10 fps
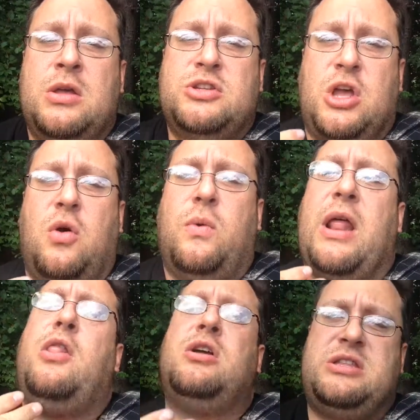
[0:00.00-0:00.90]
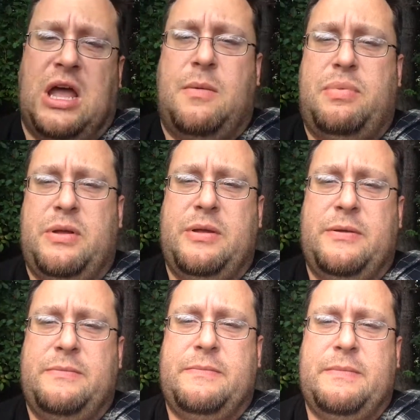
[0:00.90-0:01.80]
So when I looked up
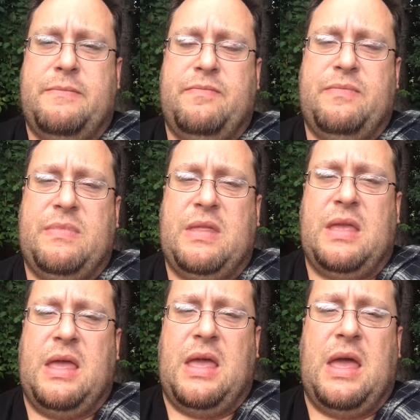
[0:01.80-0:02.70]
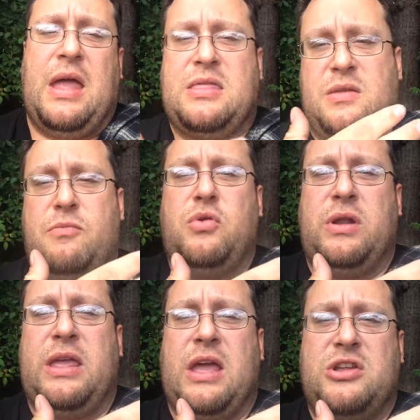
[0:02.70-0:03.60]
at the moon
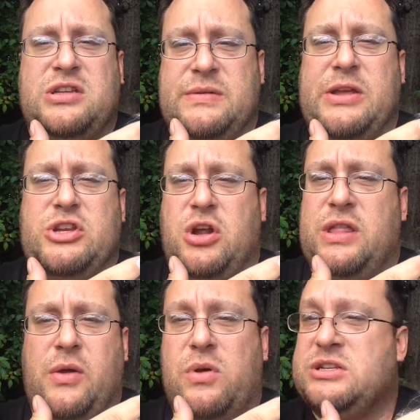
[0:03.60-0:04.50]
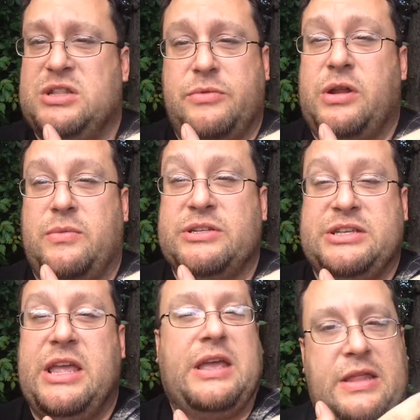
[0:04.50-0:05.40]
again, just to make sure that it wasn't the moon I was
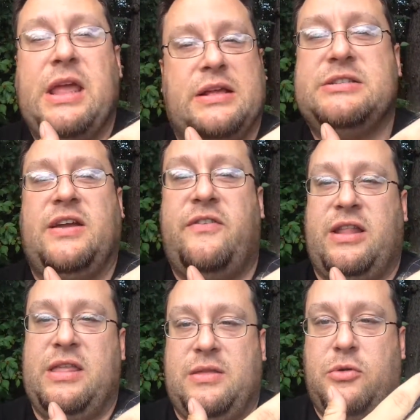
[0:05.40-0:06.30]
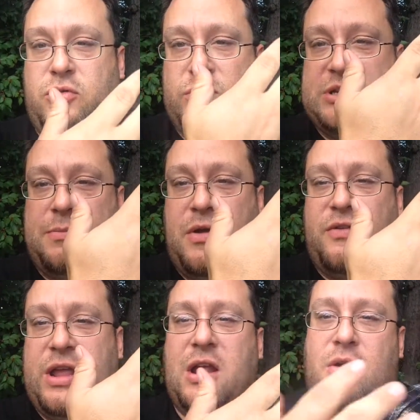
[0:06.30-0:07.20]
seeing, and yes, definitely the moon was up over
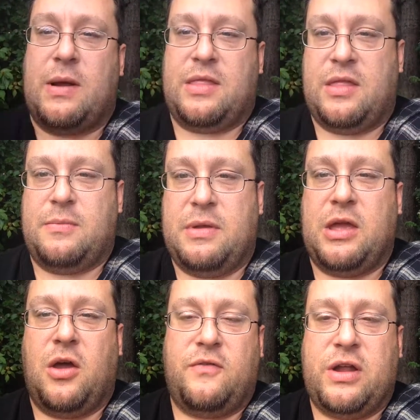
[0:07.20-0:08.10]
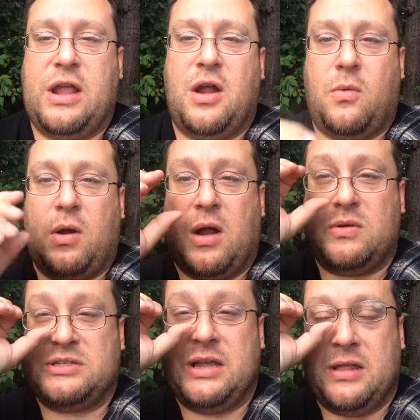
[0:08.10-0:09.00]
here rather than being over here where I
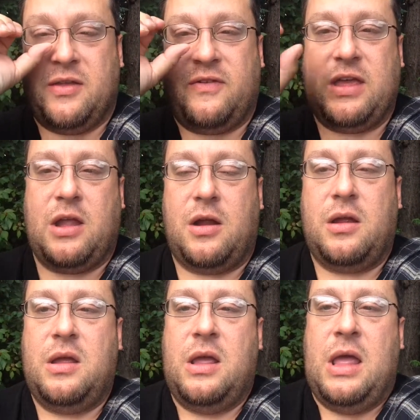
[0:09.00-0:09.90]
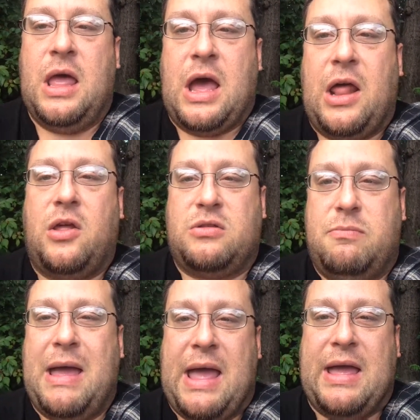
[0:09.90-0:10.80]
was seeing the figure, I looked
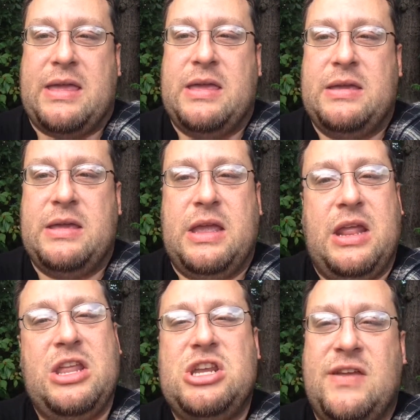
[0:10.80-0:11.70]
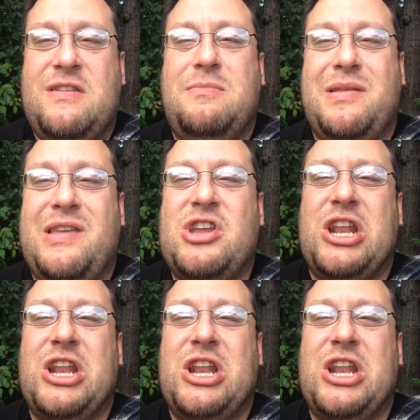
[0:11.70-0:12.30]
back. It had shifted position